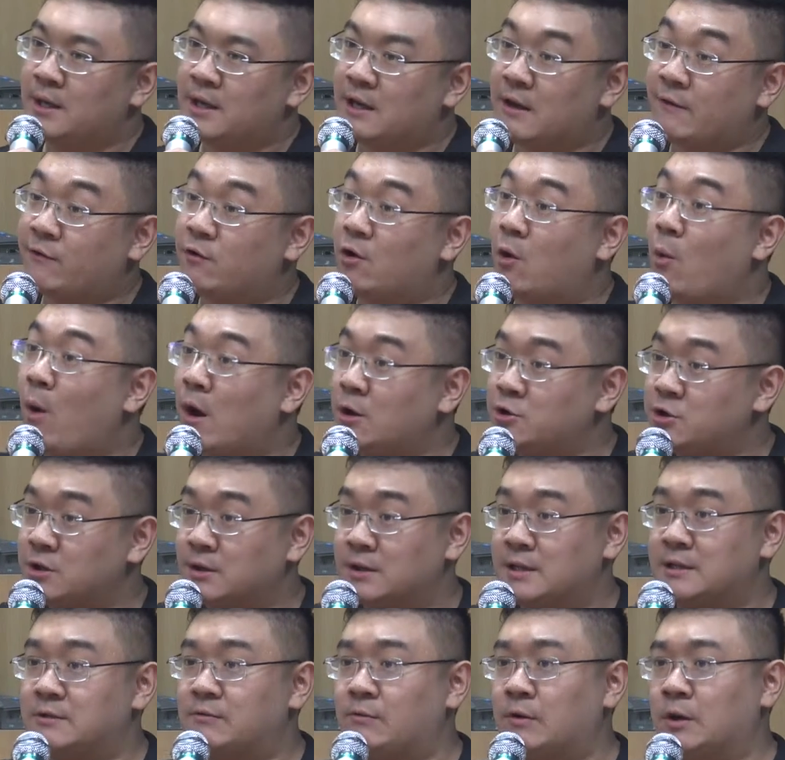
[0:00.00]
If you're watching
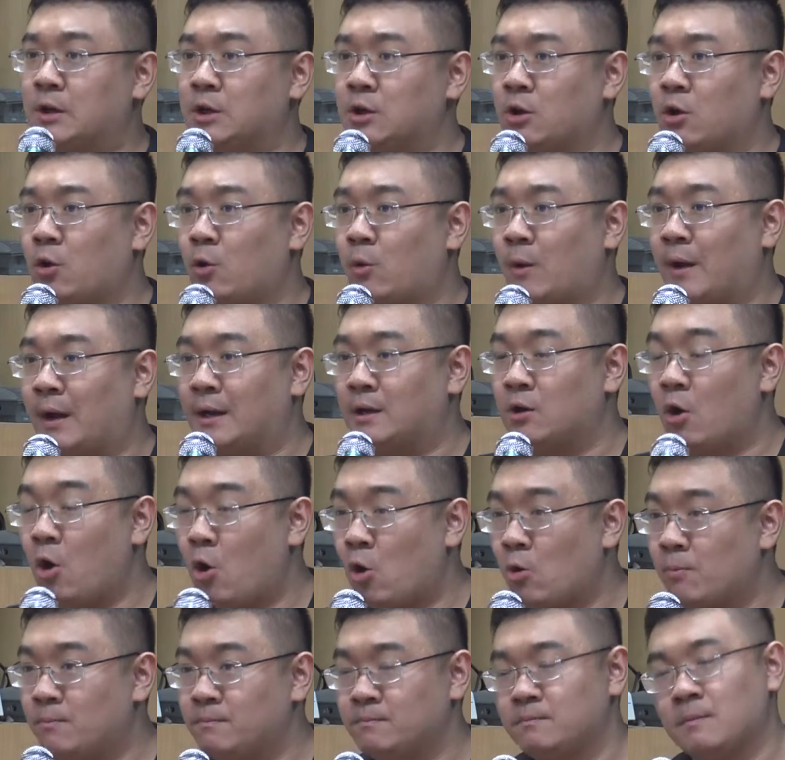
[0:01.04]
this video at
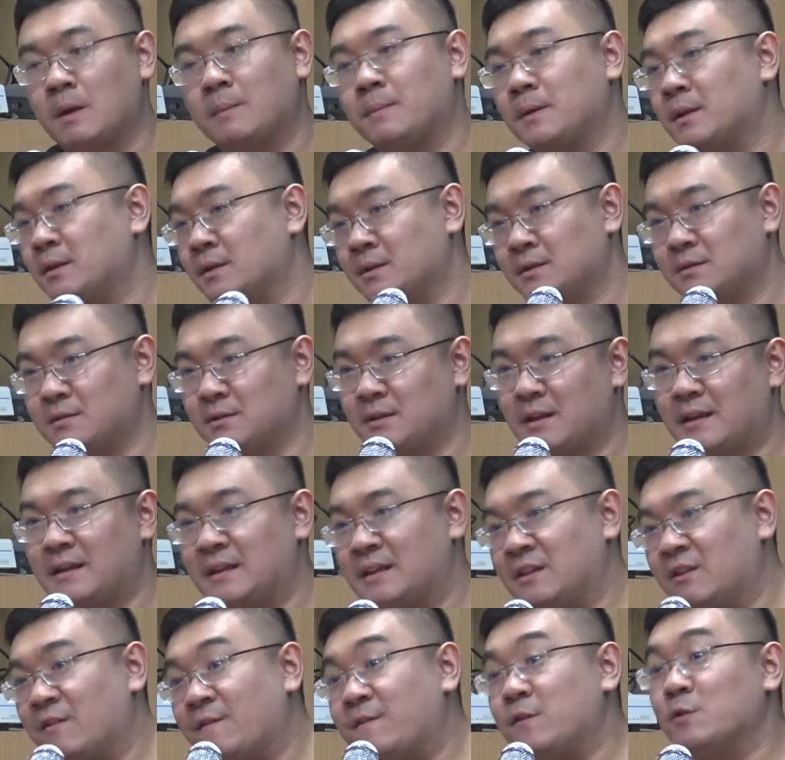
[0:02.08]
home, maybe
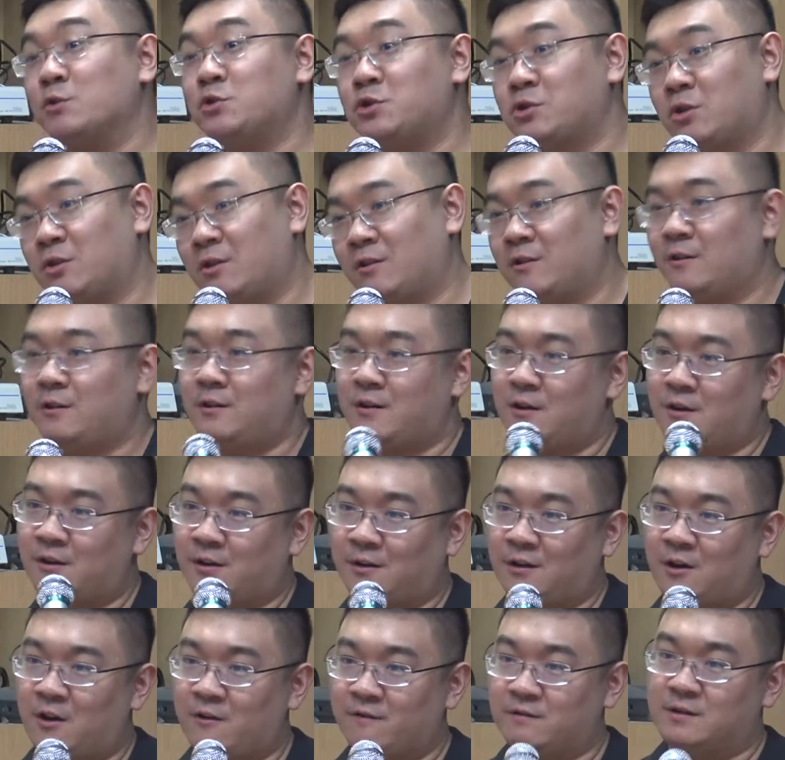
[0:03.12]
in the future
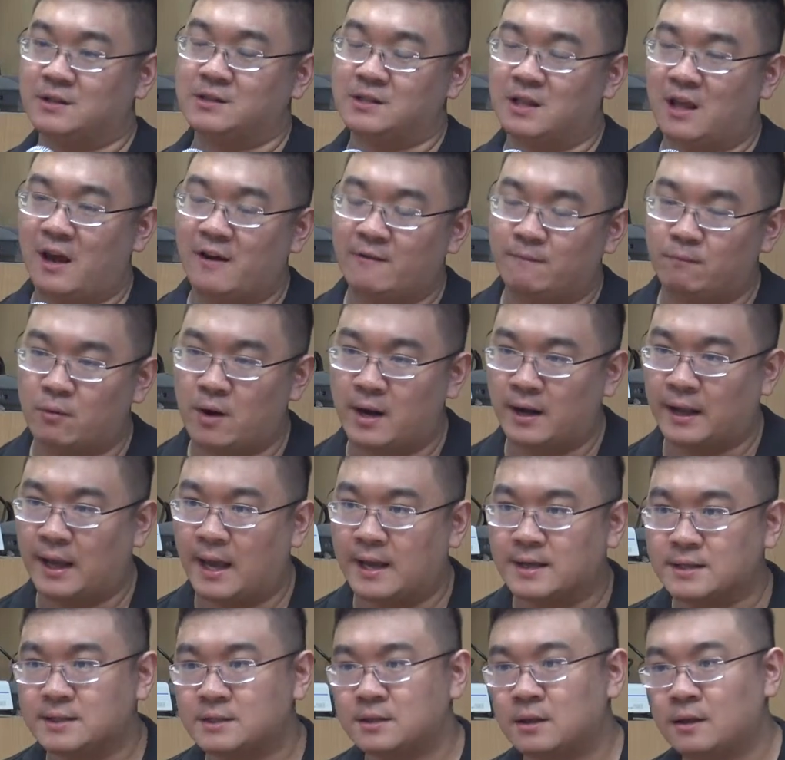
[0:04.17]
of this live
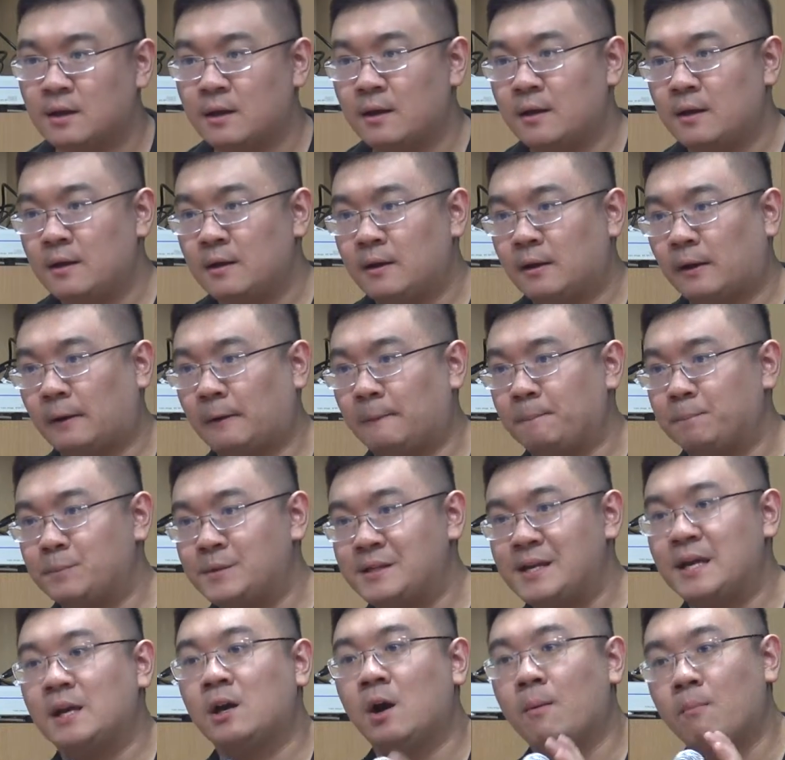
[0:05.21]
broadcast,
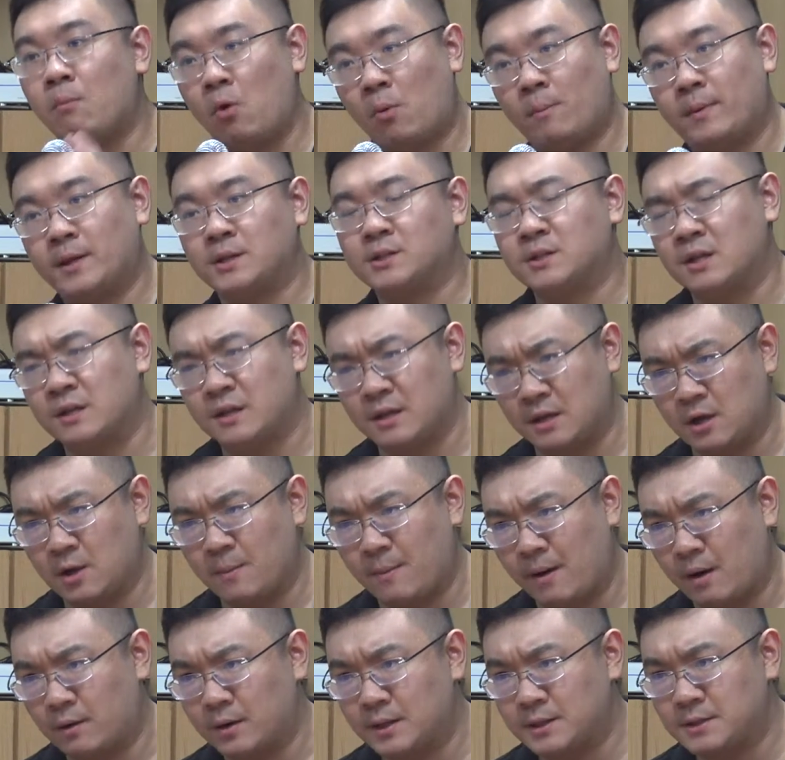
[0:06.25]
take a moment to think
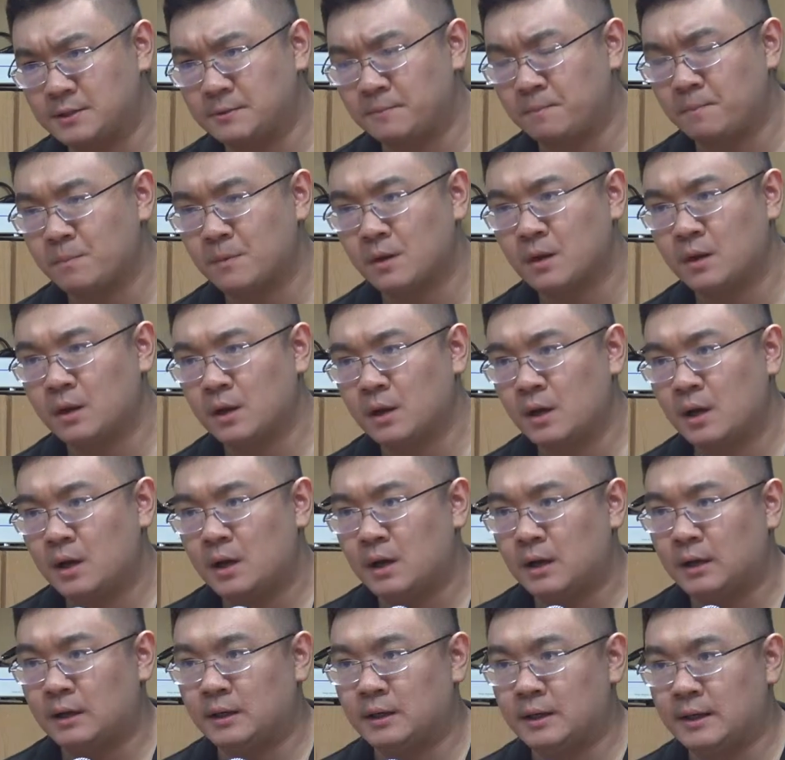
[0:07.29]
about it.
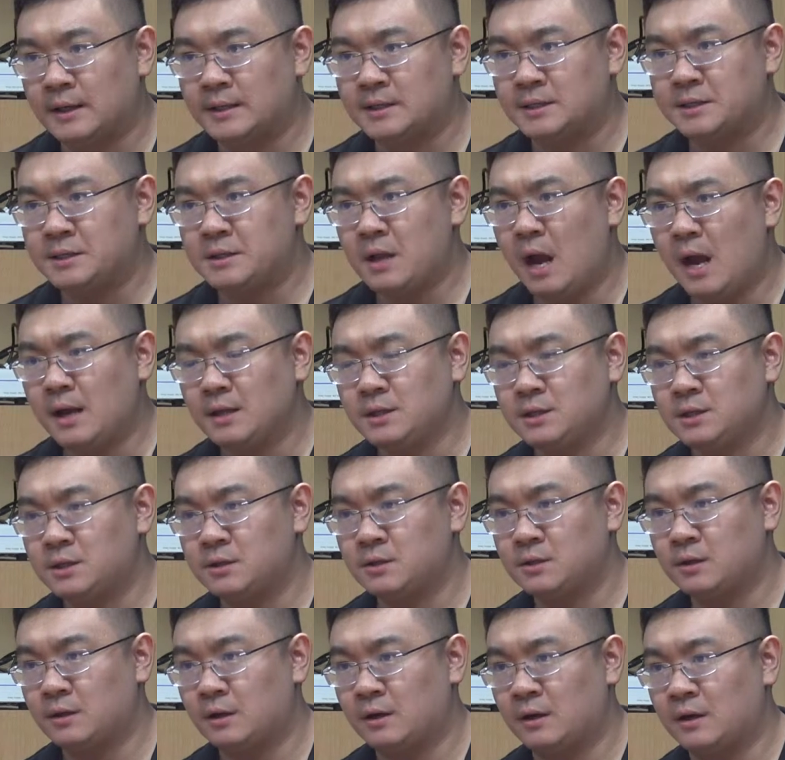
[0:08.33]
It's
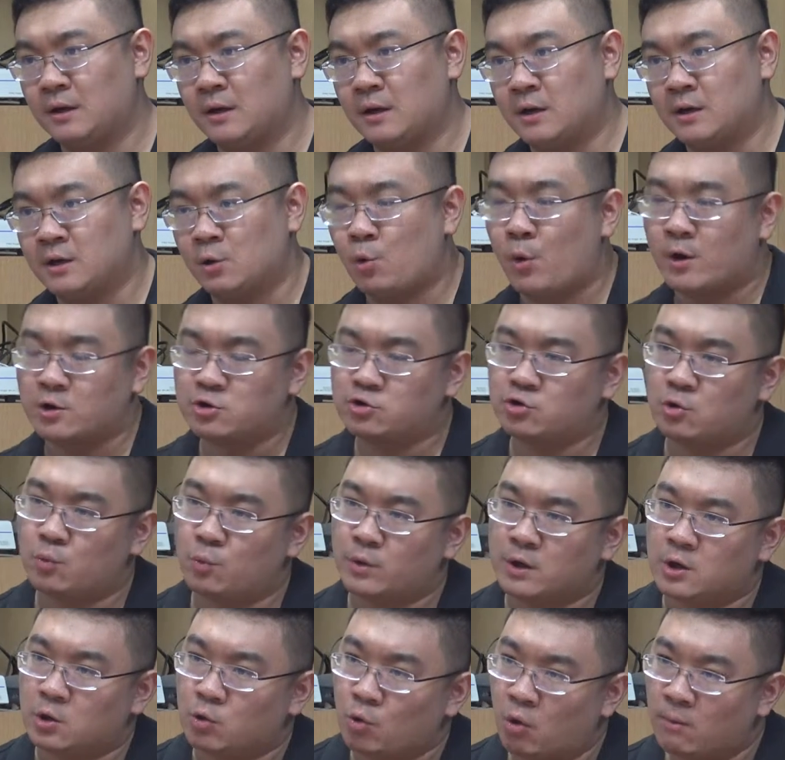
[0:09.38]
not a question
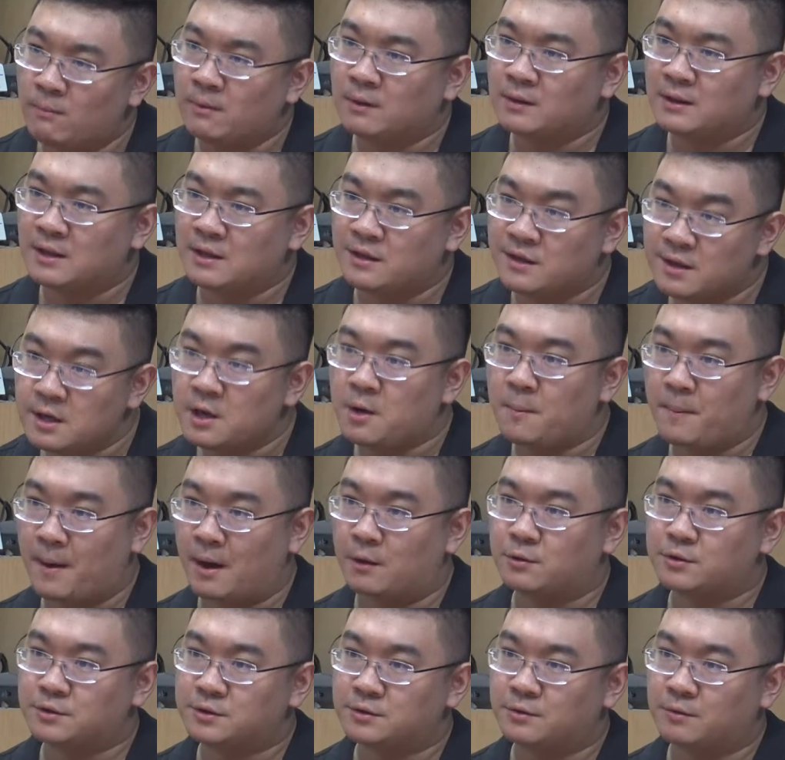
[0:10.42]
we normally think
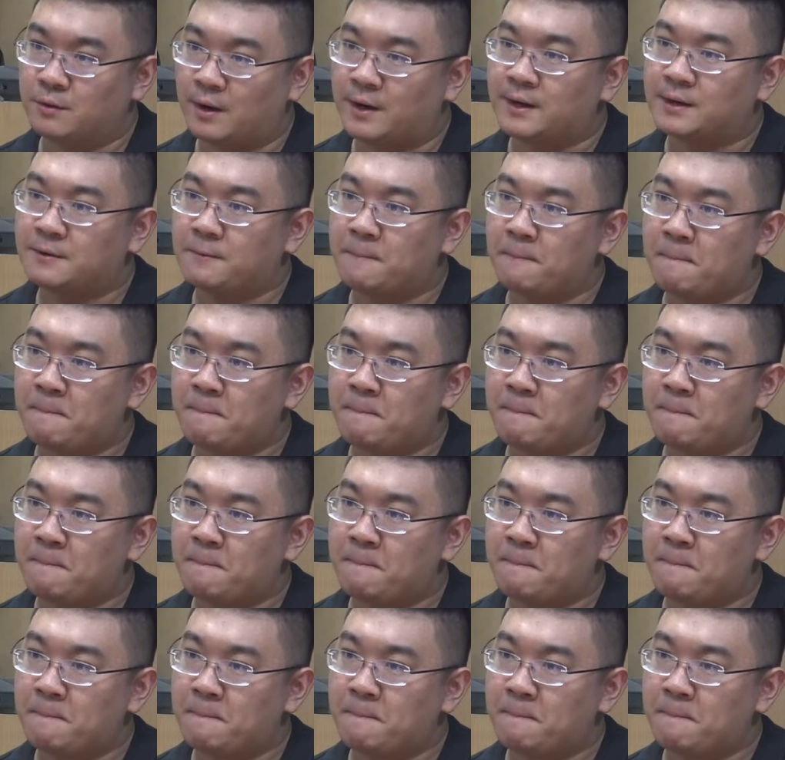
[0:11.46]
about, right?